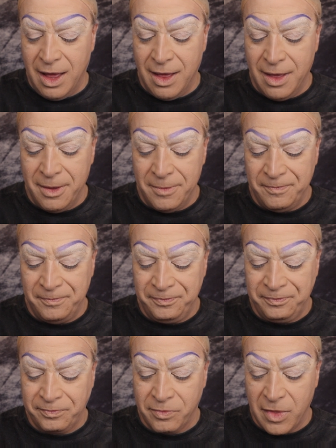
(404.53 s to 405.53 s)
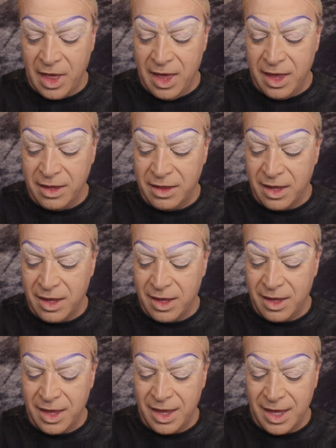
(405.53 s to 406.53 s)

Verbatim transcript: um, and uh,